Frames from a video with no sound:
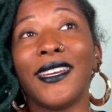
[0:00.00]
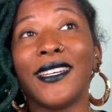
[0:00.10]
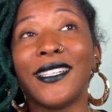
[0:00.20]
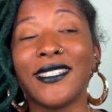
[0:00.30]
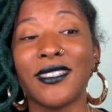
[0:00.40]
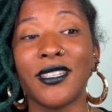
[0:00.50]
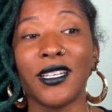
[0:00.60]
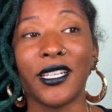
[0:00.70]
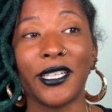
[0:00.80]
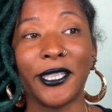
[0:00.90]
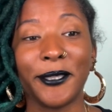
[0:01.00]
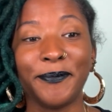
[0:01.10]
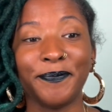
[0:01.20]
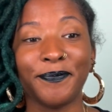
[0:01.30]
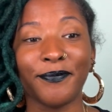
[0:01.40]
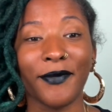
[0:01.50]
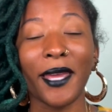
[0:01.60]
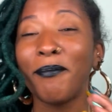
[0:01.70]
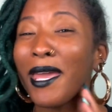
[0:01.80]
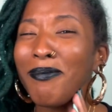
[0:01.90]
and
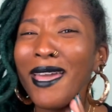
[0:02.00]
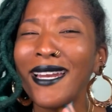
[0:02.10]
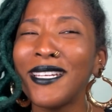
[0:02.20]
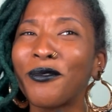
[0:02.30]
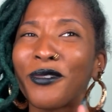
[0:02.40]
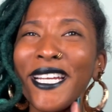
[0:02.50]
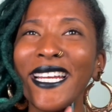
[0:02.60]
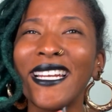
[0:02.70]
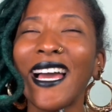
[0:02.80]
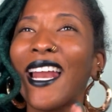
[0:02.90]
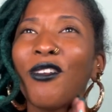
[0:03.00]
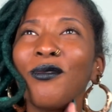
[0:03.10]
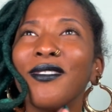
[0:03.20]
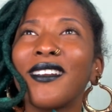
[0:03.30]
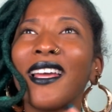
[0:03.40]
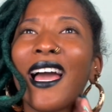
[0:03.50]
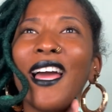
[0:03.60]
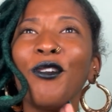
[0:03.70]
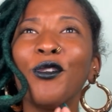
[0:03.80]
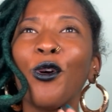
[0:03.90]
maybe I didn't read, I
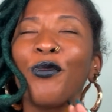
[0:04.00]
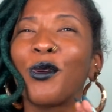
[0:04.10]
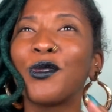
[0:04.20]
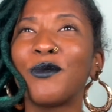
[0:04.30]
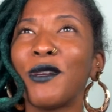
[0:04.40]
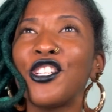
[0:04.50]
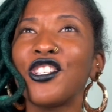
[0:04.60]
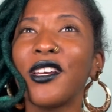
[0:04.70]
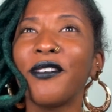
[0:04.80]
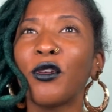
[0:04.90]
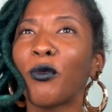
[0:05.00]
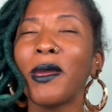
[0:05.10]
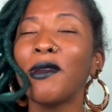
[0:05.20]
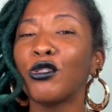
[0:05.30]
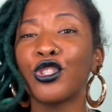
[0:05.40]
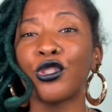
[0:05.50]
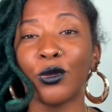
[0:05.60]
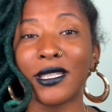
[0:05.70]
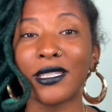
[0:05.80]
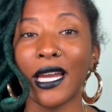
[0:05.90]
don't know if there was mention of it, or maybe I was just so
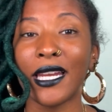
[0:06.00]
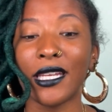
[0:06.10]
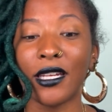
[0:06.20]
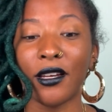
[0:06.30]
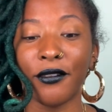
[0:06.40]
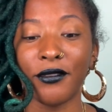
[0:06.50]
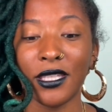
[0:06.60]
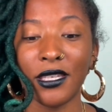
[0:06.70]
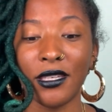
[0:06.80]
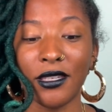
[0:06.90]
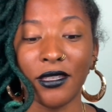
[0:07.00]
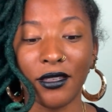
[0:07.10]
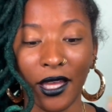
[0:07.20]
excited of the